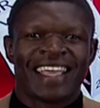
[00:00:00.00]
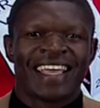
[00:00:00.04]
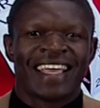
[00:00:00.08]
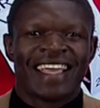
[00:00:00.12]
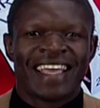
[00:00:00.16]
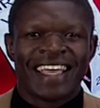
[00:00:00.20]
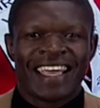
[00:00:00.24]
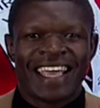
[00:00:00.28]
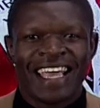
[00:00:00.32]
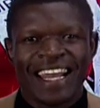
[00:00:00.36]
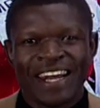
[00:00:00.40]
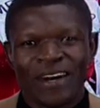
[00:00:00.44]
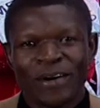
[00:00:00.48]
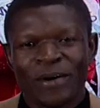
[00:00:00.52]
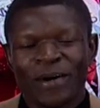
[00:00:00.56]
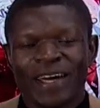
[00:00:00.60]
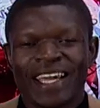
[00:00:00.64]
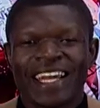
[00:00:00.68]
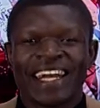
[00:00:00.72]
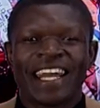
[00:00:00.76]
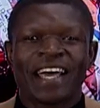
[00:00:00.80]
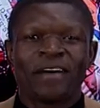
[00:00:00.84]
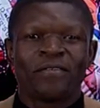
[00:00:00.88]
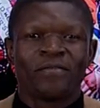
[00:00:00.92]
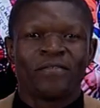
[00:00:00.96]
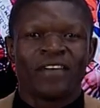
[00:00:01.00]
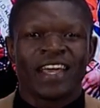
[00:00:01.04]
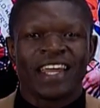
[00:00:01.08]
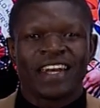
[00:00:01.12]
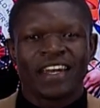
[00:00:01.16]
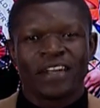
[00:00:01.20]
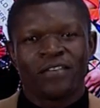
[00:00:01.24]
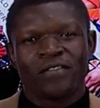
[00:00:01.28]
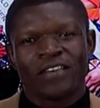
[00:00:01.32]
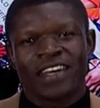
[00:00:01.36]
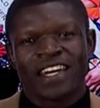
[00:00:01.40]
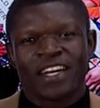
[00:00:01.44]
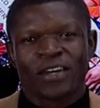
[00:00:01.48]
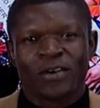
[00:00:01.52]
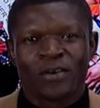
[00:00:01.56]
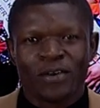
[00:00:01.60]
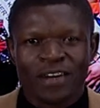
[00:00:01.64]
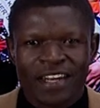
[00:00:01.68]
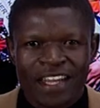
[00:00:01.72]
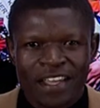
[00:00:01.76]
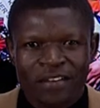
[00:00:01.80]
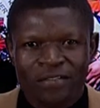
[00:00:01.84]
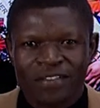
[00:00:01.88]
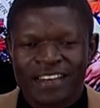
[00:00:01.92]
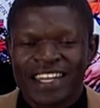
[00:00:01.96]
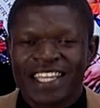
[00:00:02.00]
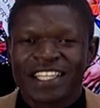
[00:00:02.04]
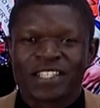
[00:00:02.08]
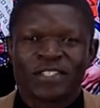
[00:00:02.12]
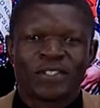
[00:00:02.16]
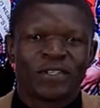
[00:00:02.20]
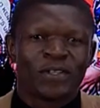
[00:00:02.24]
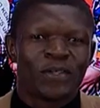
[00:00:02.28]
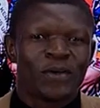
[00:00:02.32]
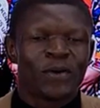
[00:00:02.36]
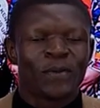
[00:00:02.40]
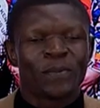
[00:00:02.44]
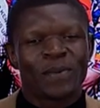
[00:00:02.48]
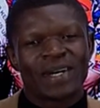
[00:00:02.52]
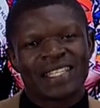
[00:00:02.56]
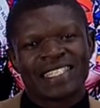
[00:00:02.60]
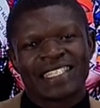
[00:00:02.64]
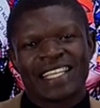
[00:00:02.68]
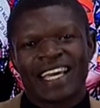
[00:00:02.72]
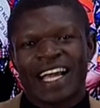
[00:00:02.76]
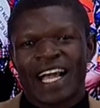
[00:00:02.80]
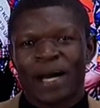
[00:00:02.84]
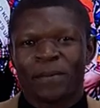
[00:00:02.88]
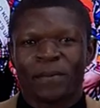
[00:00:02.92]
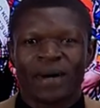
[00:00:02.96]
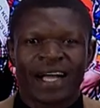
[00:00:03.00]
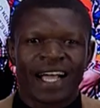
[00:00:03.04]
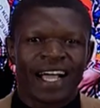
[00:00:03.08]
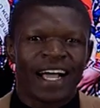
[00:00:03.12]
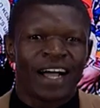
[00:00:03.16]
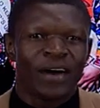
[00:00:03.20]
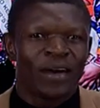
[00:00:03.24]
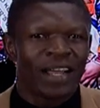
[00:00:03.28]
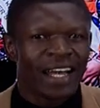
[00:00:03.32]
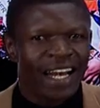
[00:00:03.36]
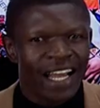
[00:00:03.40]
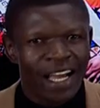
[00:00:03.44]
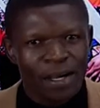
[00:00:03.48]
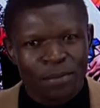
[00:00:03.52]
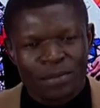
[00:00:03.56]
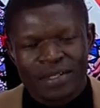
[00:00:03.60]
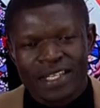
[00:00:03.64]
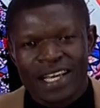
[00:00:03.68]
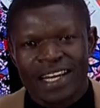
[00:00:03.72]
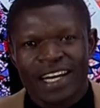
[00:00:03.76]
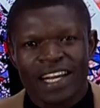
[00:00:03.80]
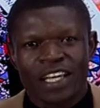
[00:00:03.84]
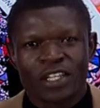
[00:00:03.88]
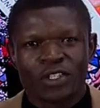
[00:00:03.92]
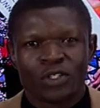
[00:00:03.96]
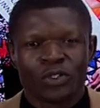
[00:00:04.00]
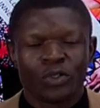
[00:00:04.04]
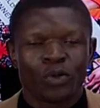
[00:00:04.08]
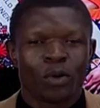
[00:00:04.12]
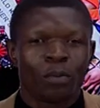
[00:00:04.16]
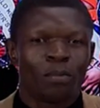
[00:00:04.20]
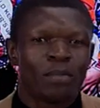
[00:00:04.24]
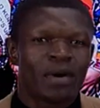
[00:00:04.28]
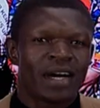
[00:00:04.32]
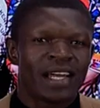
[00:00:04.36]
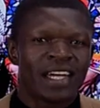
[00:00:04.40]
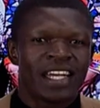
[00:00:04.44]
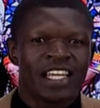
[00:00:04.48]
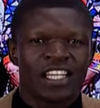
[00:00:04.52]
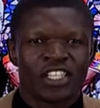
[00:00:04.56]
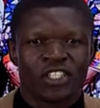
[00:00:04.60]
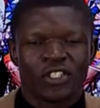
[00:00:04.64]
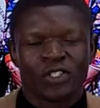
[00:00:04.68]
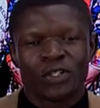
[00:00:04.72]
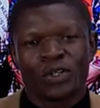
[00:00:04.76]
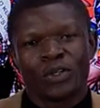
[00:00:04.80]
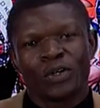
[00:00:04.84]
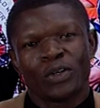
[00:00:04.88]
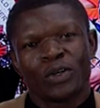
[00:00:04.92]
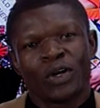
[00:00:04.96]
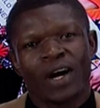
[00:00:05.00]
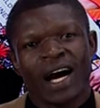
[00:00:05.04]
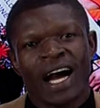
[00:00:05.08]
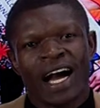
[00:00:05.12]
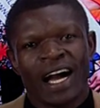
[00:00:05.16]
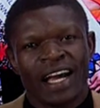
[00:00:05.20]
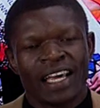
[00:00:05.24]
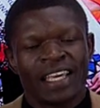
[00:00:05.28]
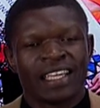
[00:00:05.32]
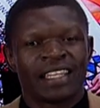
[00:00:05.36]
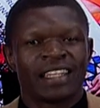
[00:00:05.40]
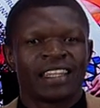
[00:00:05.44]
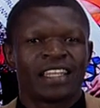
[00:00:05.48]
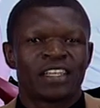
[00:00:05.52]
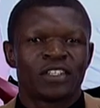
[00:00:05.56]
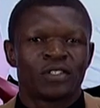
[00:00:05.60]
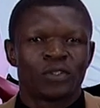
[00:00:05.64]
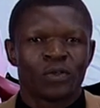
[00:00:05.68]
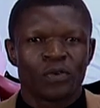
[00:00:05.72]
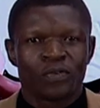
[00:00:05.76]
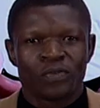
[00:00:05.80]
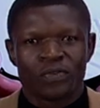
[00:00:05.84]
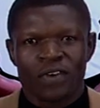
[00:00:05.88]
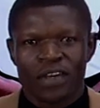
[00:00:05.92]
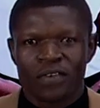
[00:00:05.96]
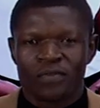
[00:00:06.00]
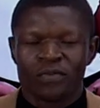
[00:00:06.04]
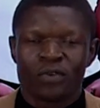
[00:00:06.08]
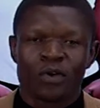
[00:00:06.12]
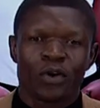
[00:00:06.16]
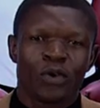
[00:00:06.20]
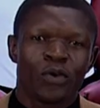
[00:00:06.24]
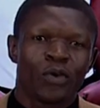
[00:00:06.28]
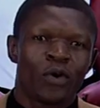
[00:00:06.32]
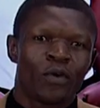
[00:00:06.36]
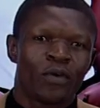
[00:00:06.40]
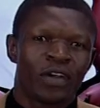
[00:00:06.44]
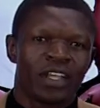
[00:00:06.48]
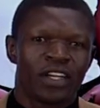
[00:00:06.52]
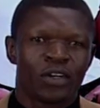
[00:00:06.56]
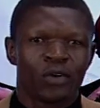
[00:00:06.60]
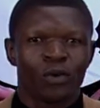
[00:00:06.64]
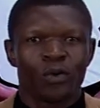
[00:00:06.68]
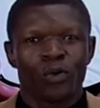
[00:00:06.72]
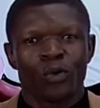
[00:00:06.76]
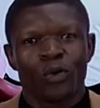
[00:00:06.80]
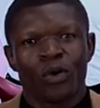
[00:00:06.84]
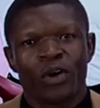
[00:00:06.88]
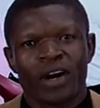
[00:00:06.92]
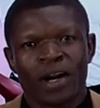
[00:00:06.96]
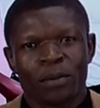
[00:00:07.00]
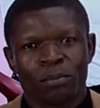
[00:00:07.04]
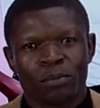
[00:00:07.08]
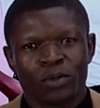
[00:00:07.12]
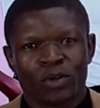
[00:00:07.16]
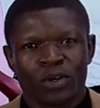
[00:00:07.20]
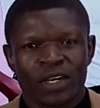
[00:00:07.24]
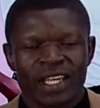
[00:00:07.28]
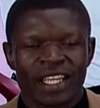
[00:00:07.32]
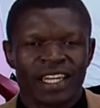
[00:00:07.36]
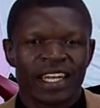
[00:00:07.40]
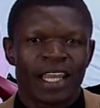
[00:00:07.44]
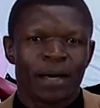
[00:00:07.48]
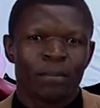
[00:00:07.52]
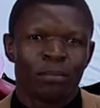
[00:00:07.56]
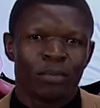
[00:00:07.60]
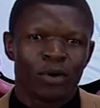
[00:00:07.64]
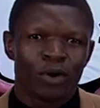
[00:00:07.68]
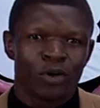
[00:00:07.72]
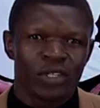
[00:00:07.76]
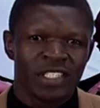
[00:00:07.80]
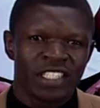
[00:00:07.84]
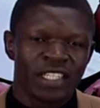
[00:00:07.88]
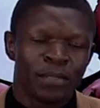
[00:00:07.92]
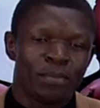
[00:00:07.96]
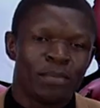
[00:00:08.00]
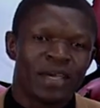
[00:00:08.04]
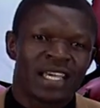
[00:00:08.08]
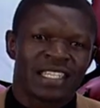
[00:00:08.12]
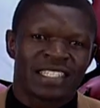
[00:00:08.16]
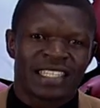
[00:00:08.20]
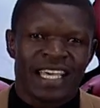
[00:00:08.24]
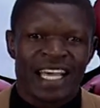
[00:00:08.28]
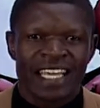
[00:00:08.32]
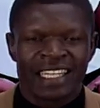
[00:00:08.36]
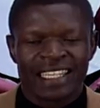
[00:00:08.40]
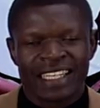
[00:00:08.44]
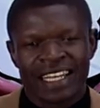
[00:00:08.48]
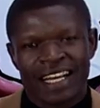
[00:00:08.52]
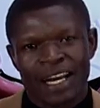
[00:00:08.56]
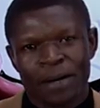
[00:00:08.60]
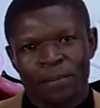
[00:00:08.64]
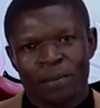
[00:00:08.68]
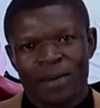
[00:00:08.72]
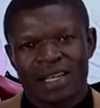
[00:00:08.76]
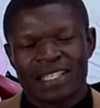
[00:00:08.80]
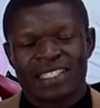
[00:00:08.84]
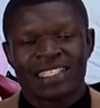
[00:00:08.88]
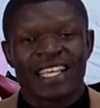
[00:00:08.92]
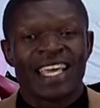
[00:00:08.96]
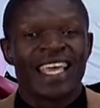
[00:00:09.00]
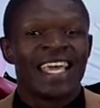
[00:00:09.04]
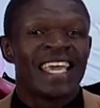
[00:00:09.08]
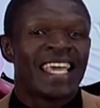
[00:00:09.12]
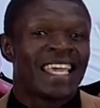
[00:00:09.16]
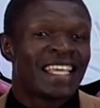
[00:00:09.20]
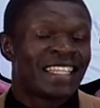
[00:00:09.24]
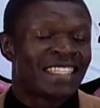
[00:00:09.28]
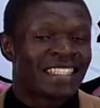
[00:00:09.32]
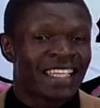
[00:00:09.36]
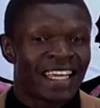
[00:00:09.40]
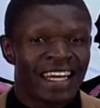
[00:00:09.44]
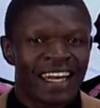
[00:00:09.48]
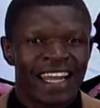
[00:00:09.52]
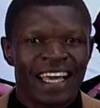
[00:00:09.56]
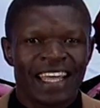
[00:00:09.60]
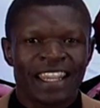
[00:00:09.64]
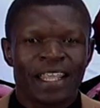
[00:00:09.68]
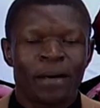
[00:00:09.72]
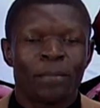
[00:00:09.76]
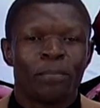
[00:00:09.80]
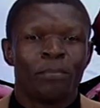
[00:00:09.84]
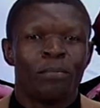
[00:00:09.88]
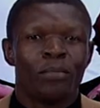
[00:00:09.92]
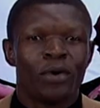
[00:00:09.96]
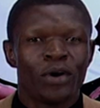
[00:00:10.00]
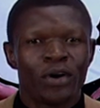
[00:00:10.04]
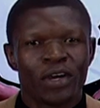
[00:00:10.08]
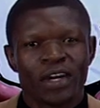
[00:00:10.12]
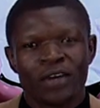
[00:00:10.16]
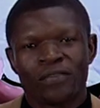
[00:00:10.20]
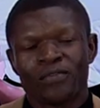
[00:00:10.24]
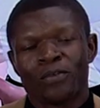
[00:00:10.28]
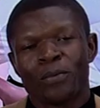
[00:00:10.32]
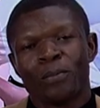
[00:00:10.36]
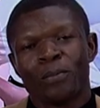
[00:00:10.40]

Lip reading: Hello and a very good evening to you manze, kama ka welcome sana to your birthday show in the 254. You already know what I'm talking about, GBS Art Club manze. It's another beautiful